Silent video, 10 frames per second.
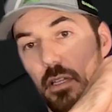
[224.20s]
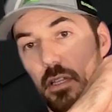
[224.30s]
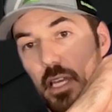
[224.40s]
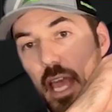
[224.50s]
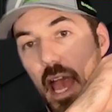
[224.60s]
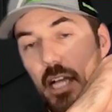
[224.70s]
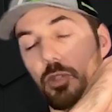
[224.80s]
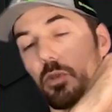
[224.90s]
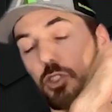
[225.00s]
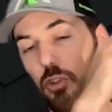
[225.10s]
the
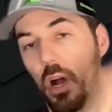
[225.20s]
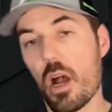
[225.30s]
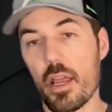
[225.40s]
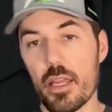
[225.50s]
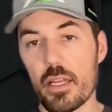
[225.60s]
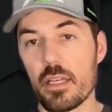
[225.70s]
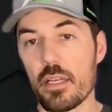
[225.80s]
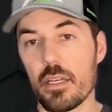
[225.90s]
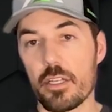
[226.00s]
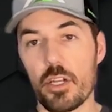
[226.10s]
actual drawing
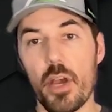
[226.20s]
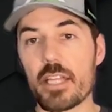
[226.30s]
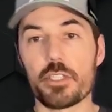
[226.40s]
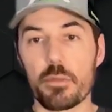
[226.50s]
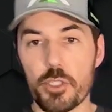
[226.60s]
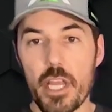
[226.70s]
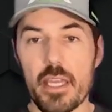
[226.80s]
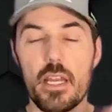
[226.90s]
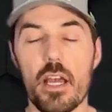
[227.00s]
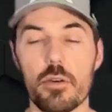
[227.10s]
ends up
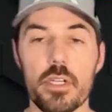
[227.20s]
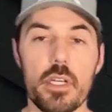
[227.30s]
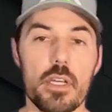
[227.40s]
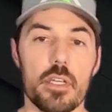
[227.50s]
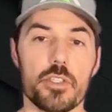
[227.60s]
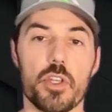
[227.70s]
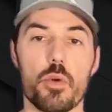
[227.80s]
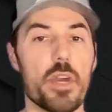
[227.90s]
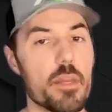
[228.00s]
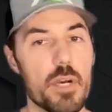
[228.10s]
shaking out. So
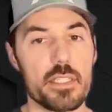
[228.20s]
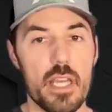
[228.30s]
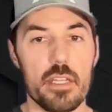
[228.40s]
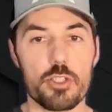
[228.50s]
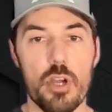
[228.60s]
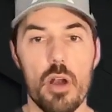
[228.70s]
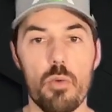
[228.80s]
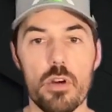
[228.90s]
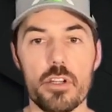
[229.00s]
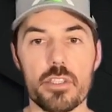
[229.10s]
the way the Montana draw
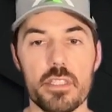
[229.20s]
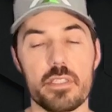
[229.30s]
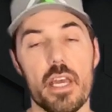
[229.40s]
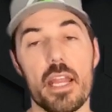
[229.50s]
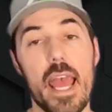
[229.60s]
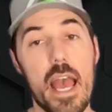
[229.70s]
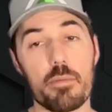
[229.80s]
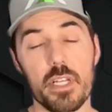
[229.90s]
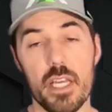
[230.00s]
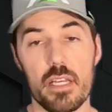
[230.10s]
works is that
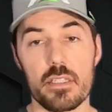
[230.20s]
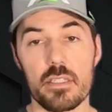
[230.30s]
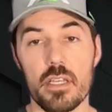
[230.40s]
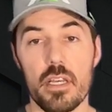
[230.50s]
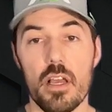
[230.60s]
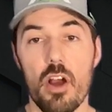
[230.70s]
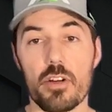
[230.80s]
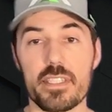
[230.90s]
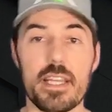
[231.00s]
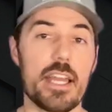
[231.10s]
applicants
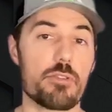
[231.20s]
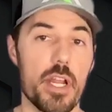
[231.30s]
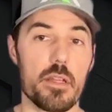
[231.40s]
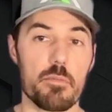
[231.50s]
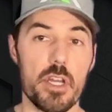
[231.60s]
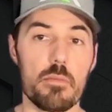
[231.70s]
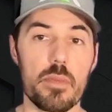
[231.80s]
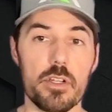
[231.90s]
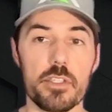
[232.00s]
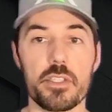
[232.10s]
are assigned random
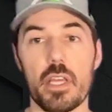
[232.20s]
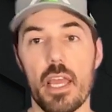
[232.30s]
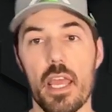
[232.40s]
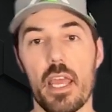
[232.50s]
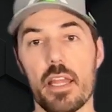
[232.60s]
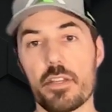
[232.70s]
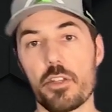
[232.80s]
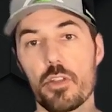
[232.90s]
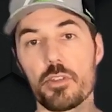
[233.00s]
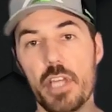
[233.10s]
numbers, and
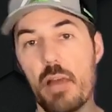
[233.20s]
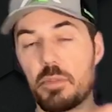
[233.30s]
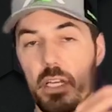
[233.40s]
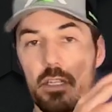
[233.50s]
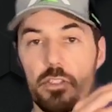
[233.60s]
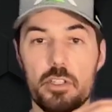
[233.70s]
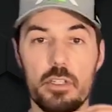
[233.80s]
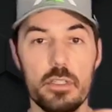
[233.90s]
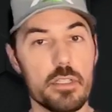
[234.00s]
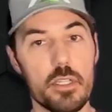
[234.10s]
those applicants
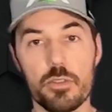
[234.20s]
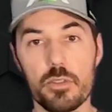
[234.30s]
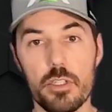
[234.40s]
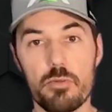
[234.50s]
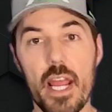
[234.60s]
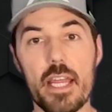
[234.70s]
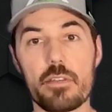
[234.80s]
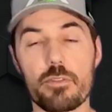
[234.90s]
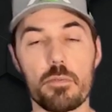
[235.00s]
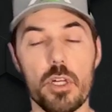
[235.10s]
are
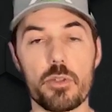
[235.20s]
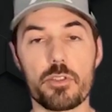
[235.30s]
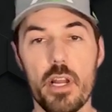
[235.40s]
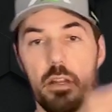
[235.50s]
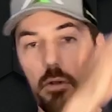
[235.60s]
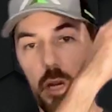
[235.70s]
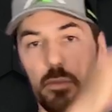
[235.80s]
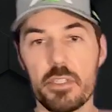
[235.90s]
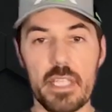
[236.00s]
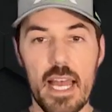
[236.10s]
ranked from lowest random
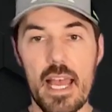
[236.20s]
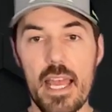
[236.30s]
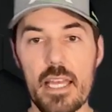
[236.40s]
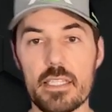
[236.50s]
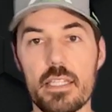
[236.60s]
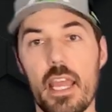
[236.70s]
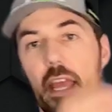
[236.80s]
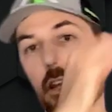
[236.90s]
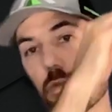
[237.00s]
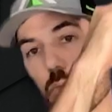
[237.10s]
number to highest,
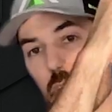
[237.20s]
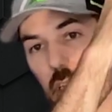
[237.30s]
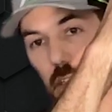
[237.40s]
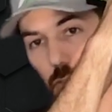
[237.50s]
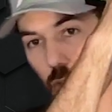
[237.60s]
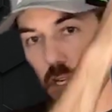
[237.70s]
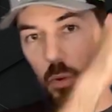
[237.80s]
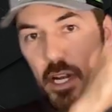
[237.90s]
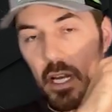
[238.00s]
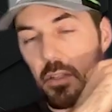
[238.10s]
and we work
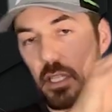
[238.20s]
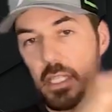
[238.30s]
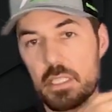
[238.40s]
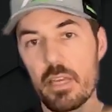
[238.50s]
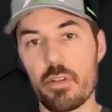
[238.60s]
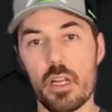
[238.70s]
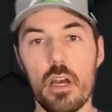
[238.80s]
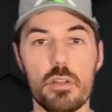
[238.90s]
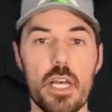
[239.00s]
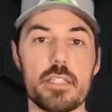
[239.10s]
our way down the list giving
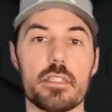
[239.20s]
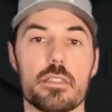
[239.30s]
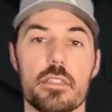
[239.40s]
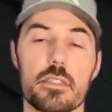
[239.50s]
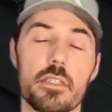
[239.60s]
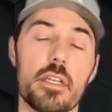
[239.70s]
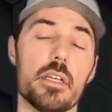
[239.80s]
out licenses.